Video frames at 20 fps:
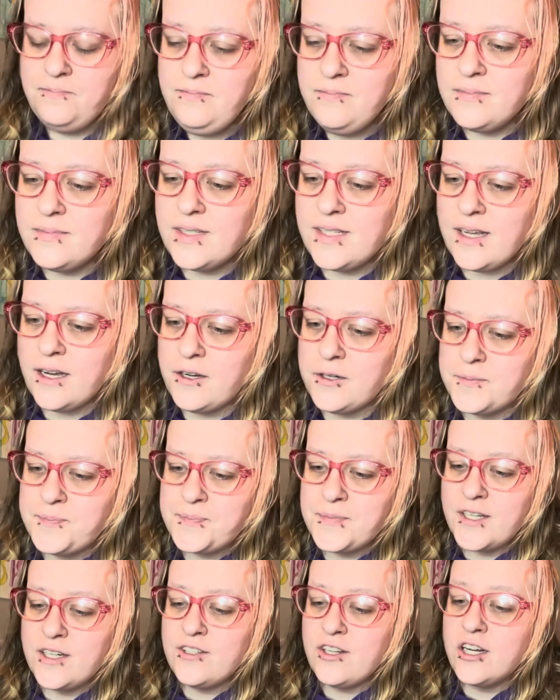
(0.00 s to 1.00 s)
So
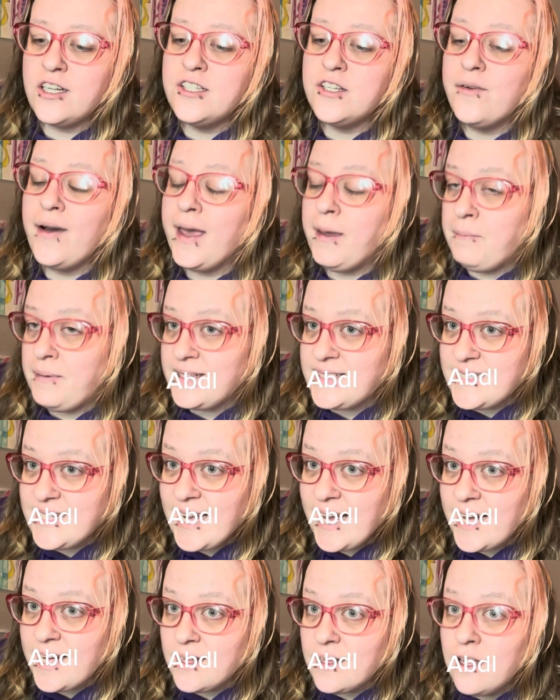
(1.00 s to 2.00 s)
there's also
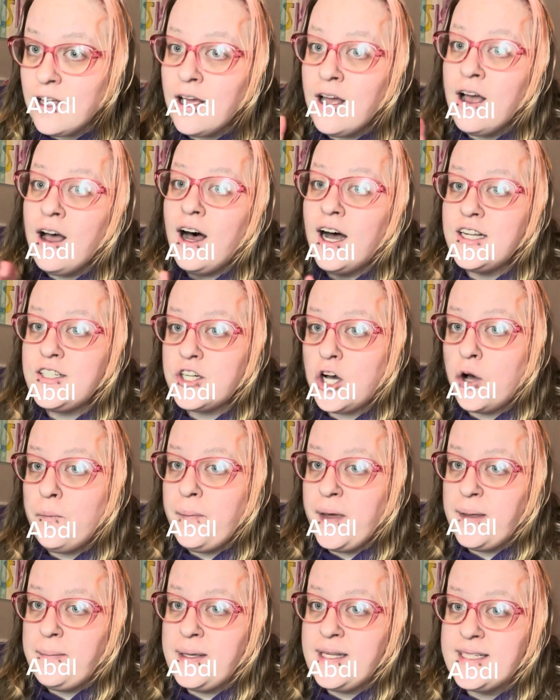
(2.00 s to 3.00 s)
ABDL, adult
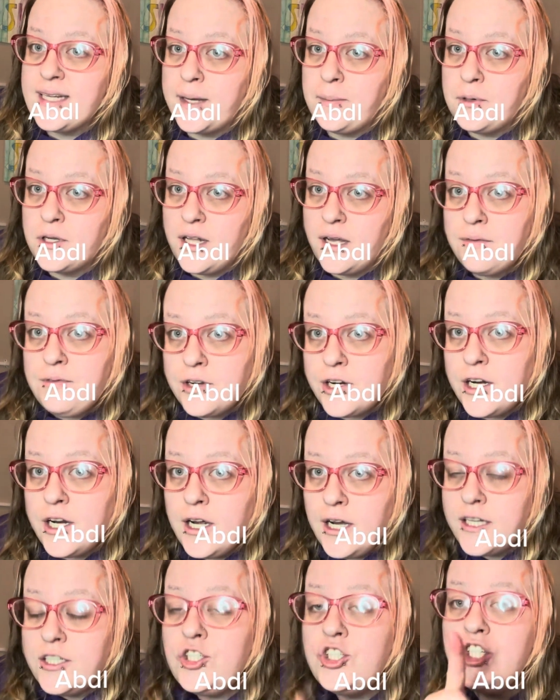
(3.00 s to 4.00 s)
baby diaper lover.
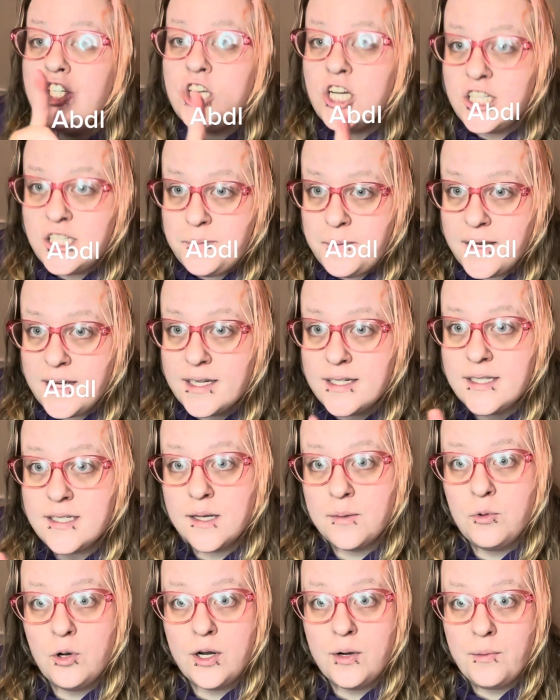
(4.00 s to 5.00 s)
Just because
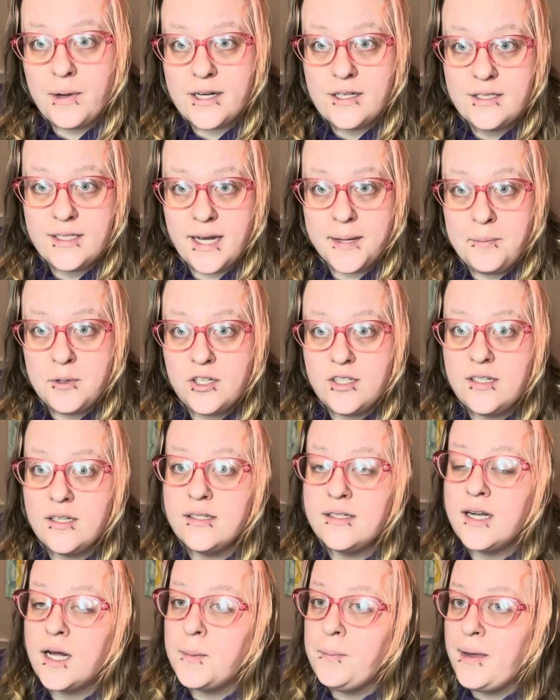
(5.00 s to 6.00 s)
someone wears diapers
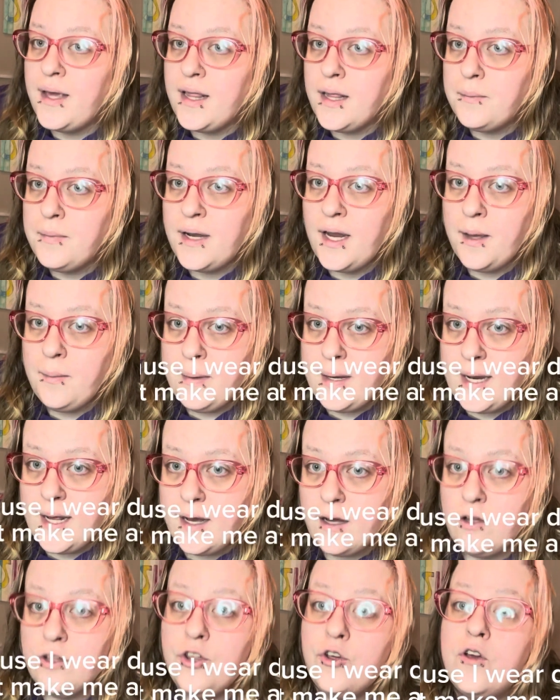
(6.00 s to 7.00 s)
does not make them an
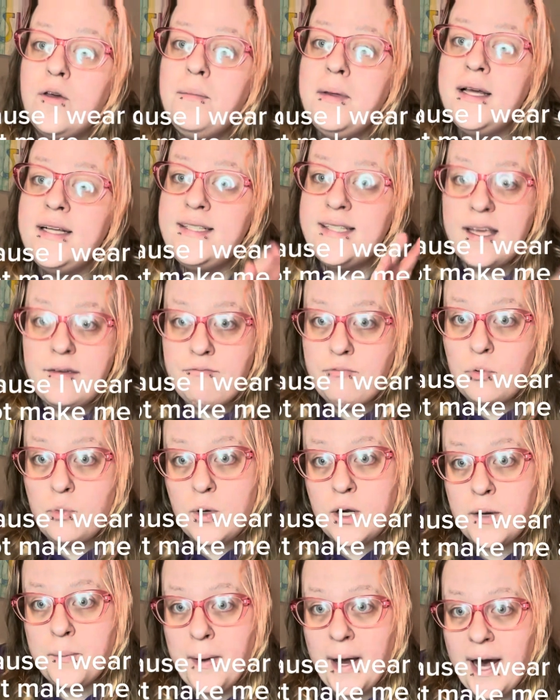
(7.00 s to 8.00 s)
ABDL. You could be safe for
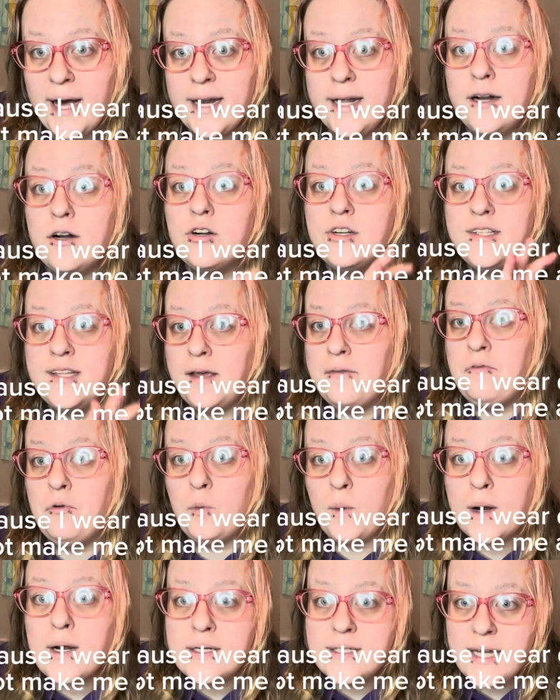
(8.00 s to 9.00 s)
work padded or safe for
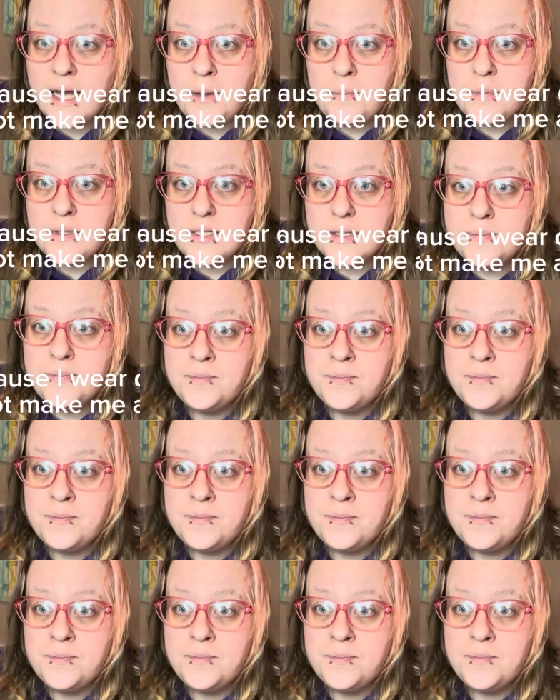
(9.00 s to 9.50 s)
work diaped.